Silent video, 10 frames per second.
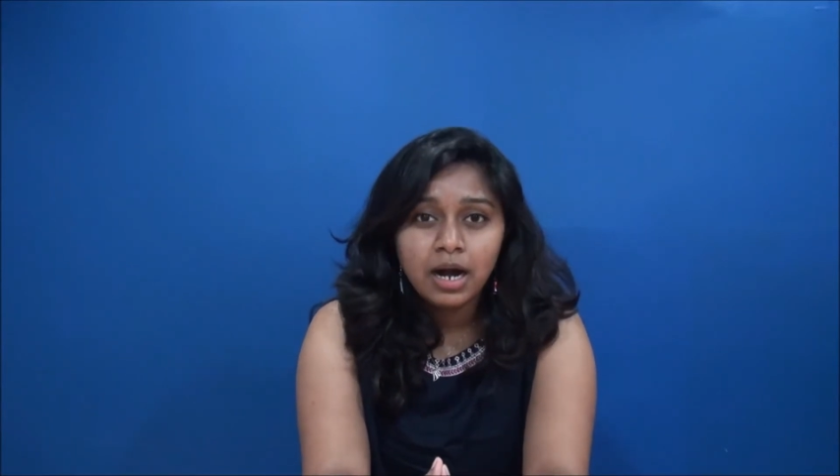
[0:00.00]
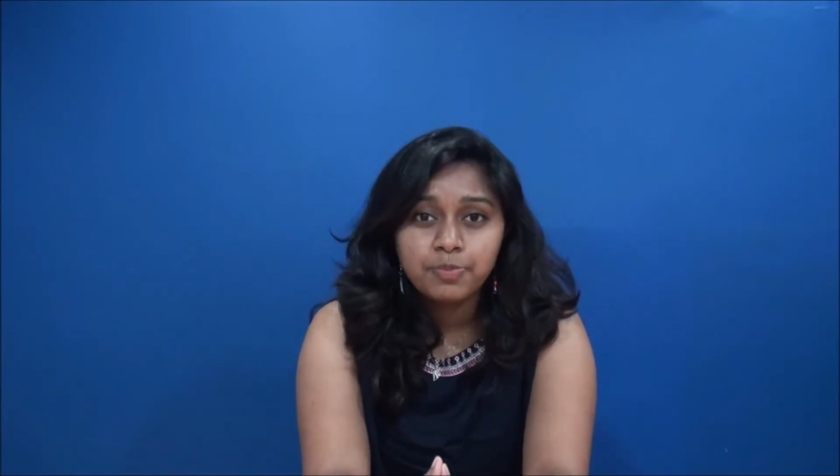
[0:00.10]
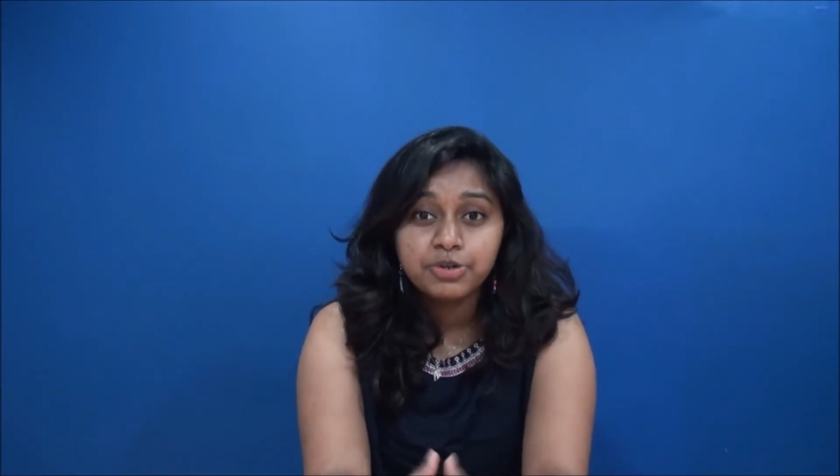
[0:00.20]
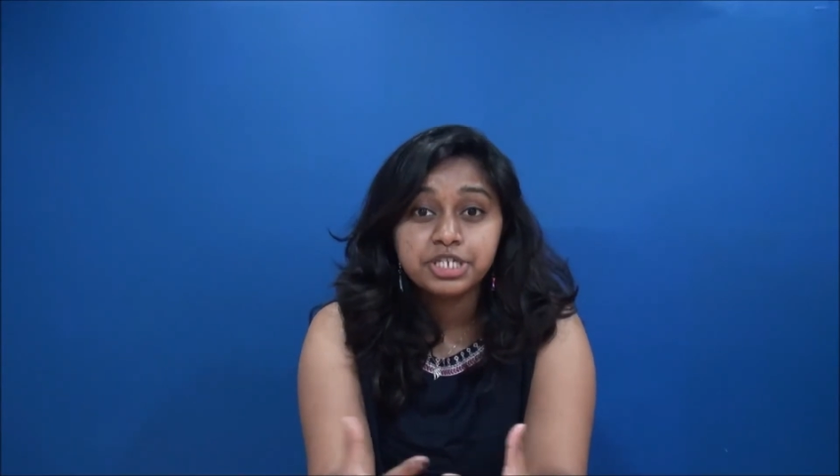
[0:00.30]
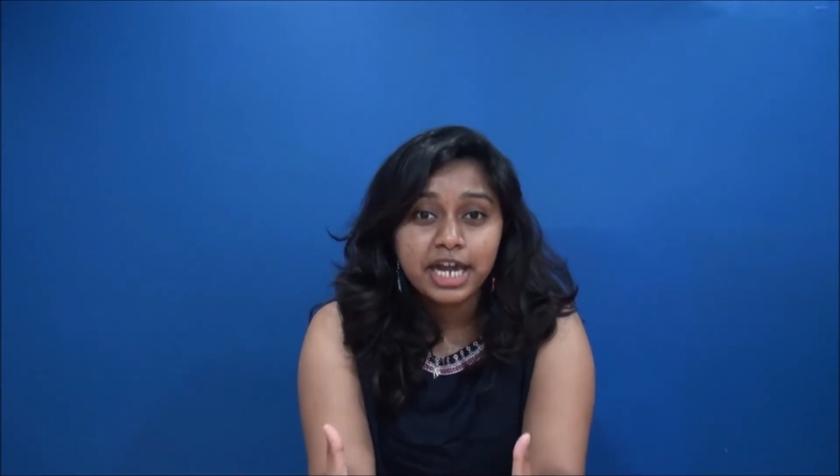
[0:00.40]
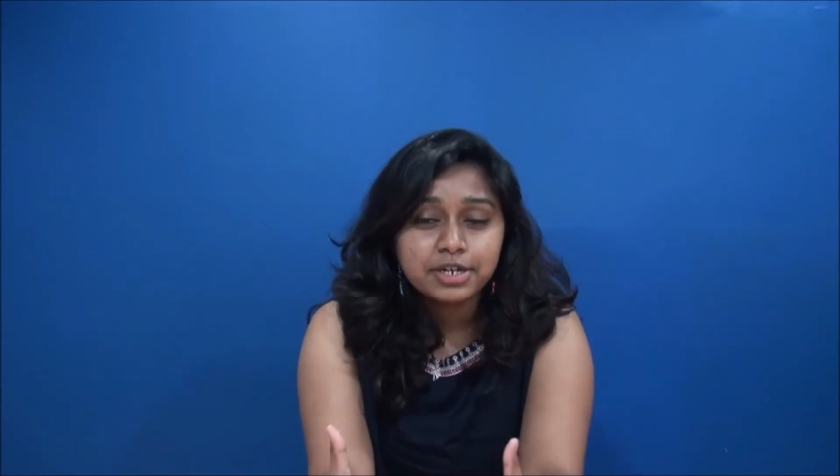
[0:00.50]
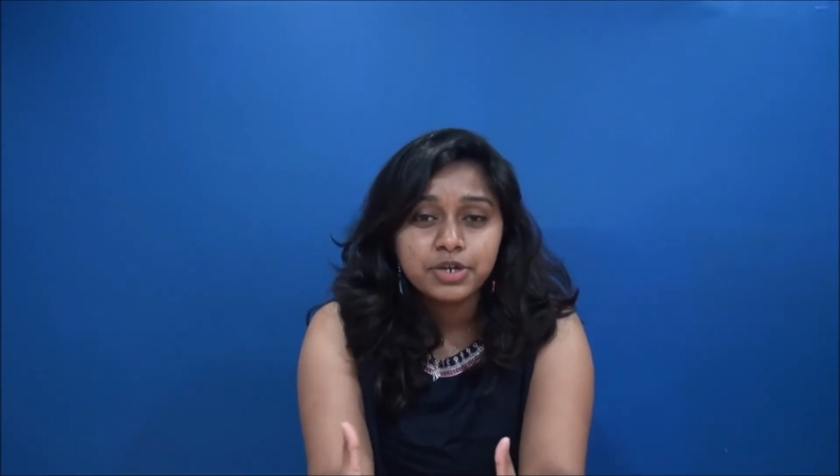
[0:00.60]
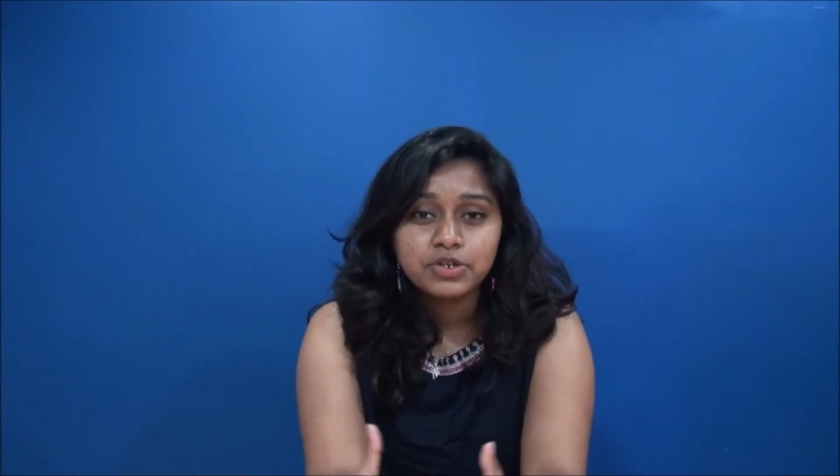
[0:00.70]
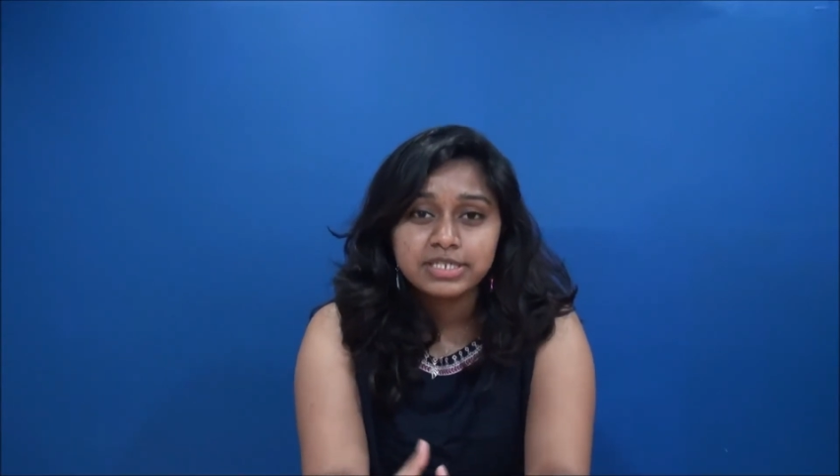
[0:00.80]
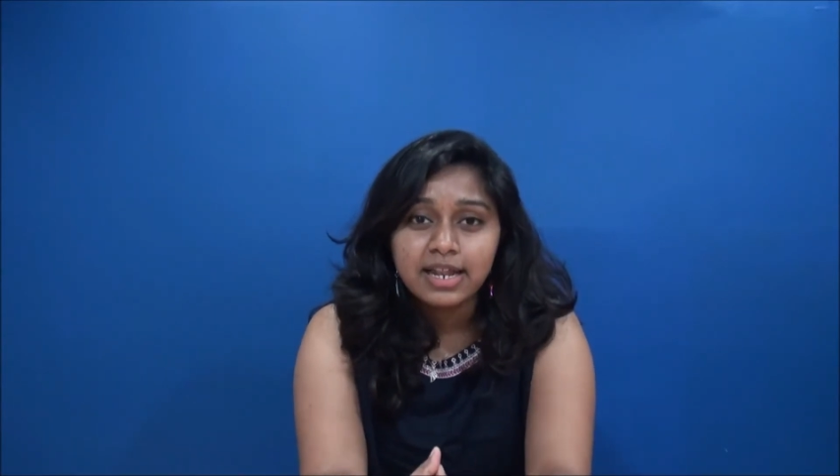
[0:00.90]
project
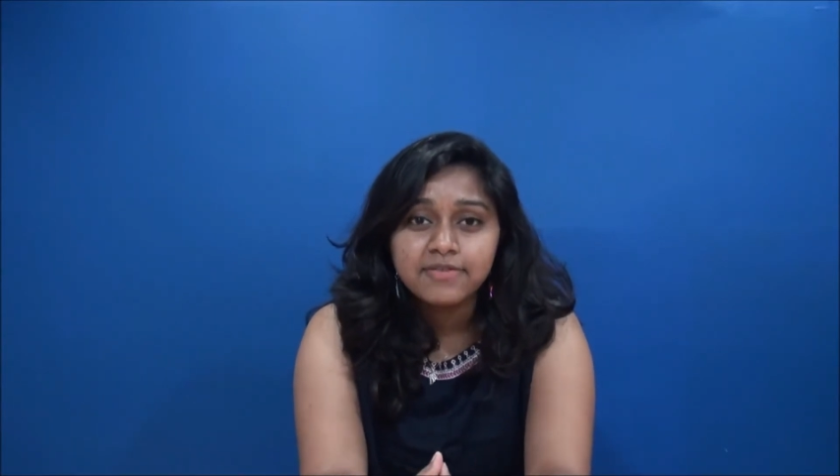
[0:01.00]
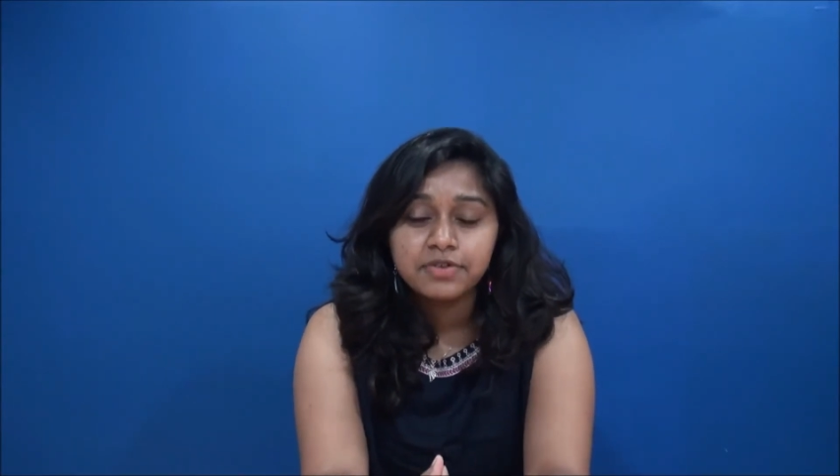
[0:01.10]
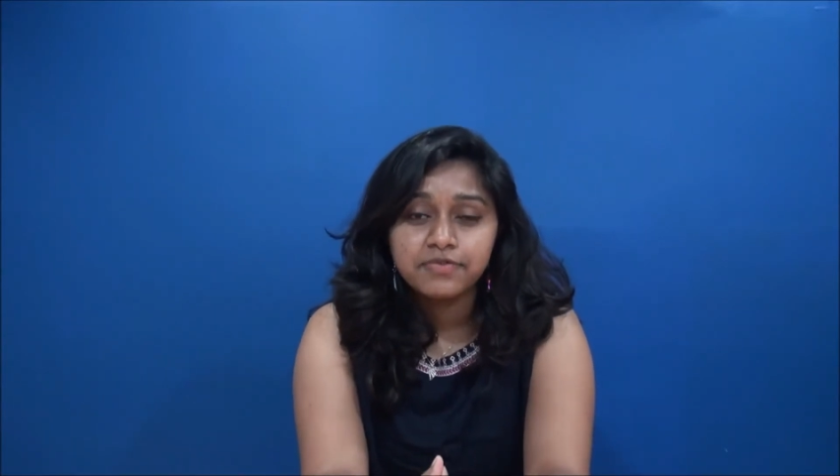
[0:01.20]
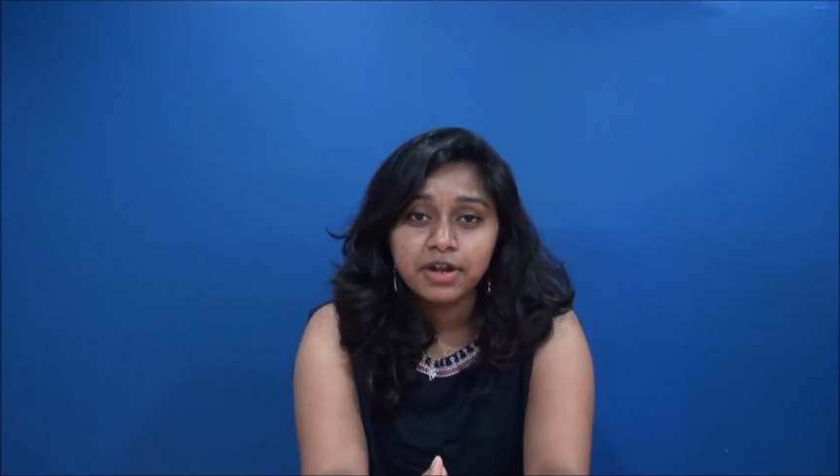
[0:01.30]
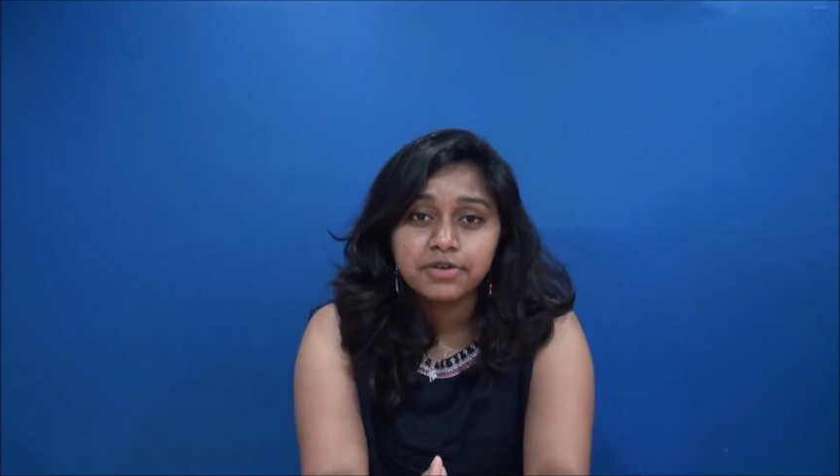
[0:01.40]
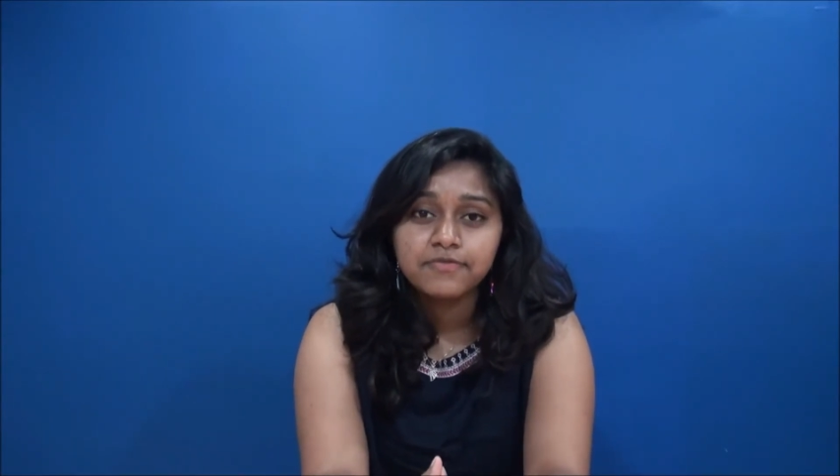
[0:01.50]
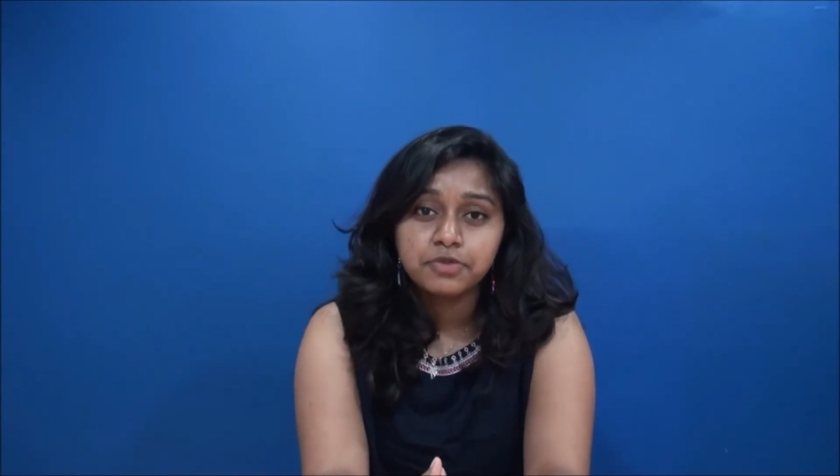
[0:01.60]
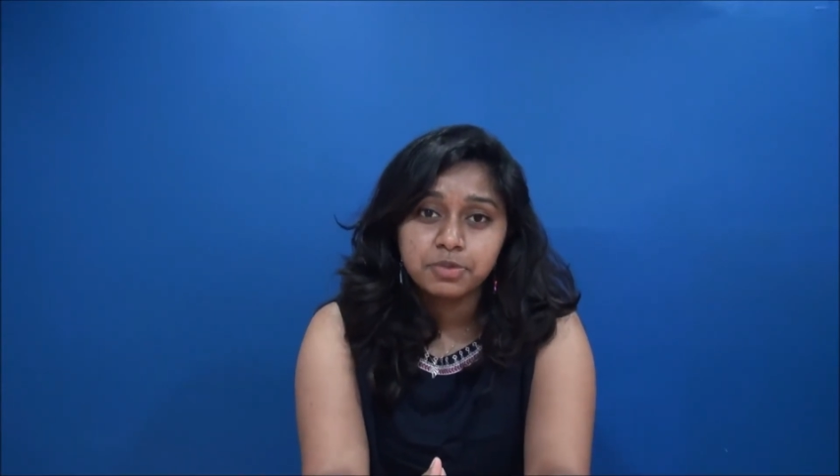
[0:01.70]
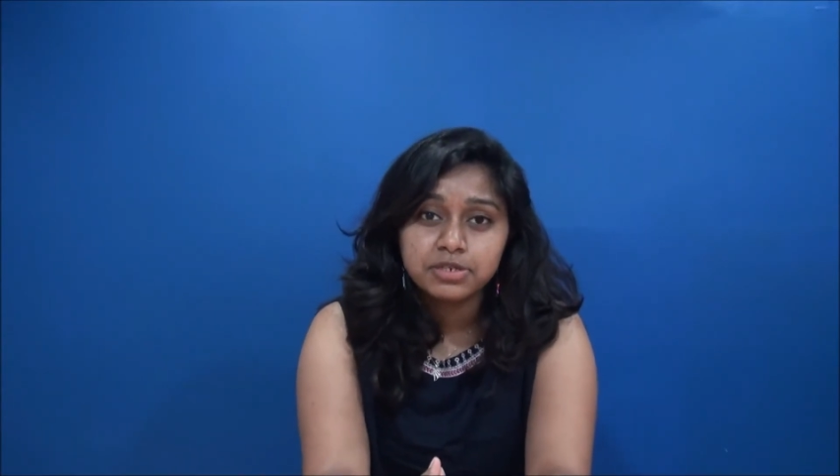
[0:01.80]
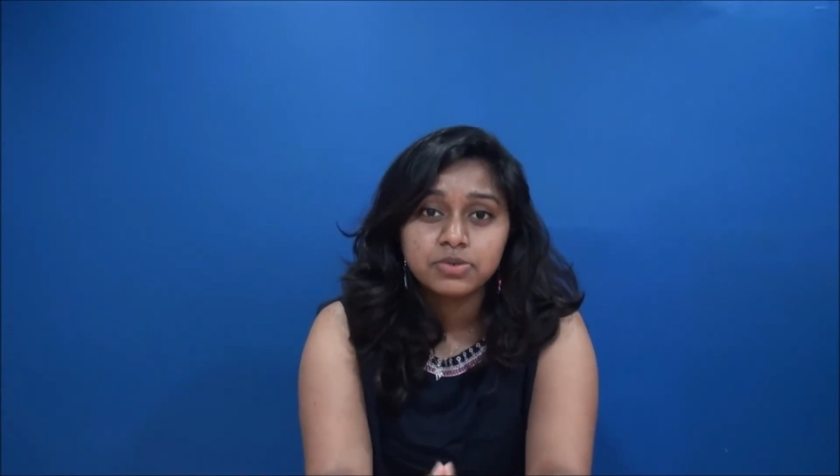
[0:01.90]
yourself in front of the
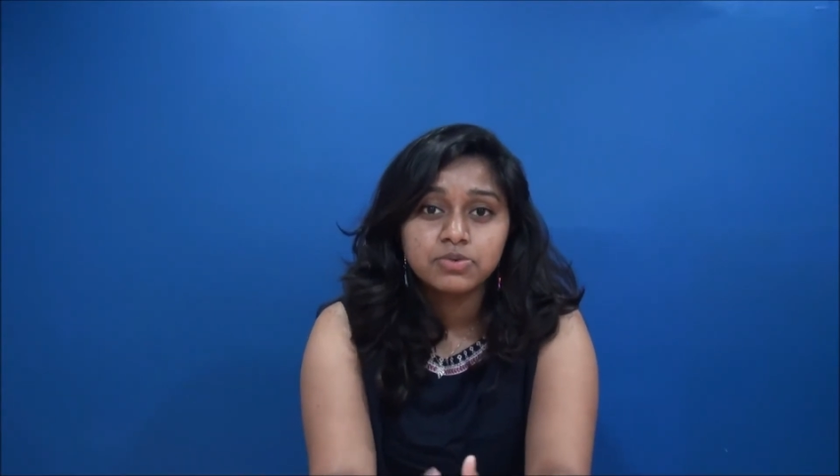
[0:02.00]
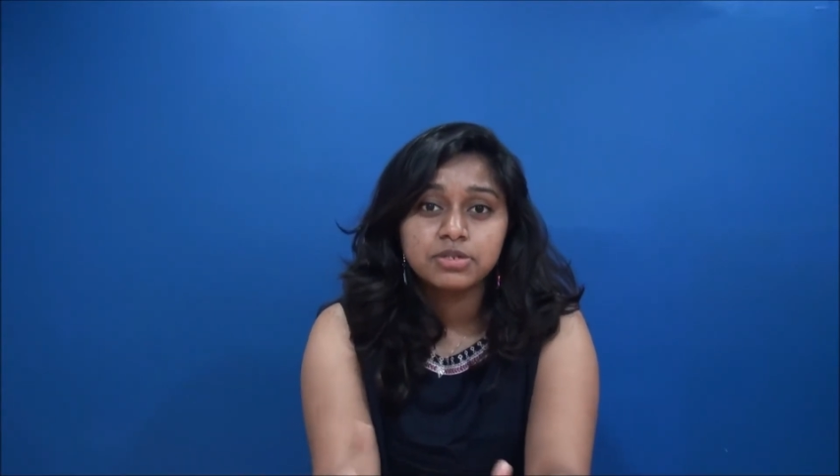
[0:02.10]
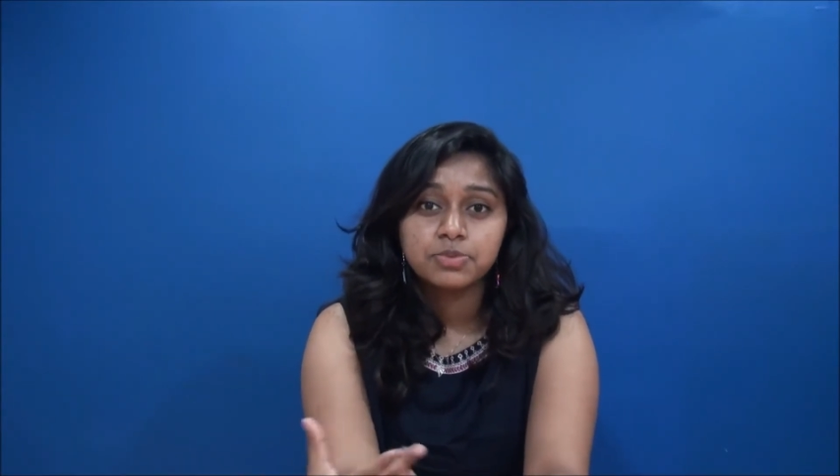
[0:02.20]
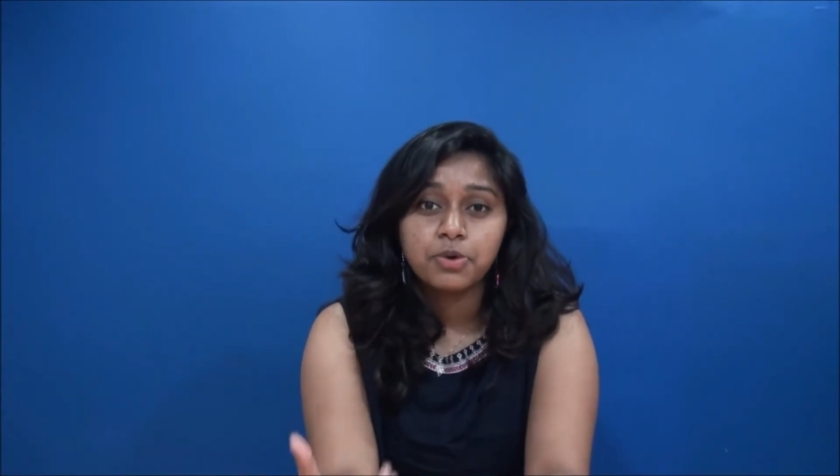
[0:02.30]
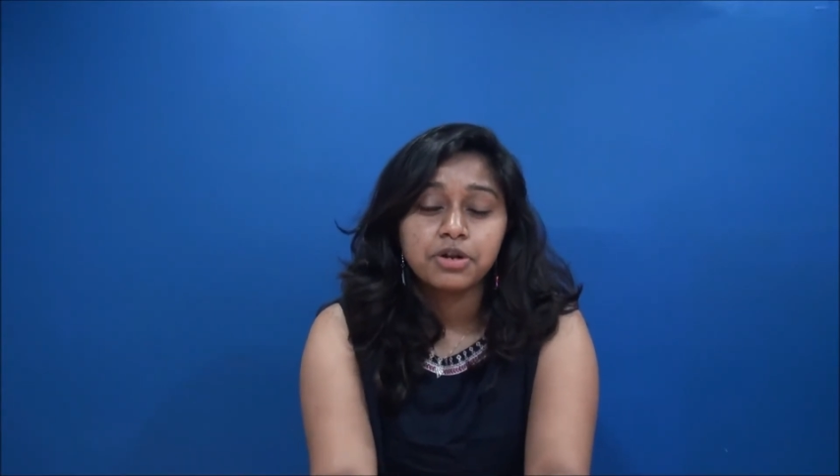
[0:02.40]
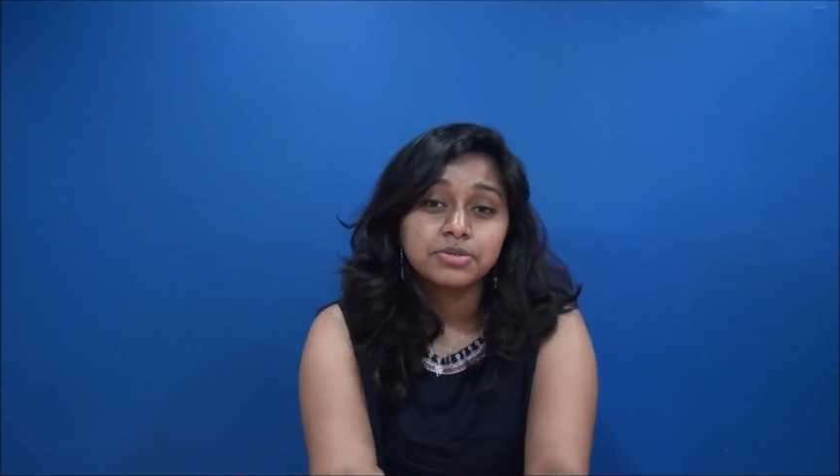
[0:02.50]
B schools is what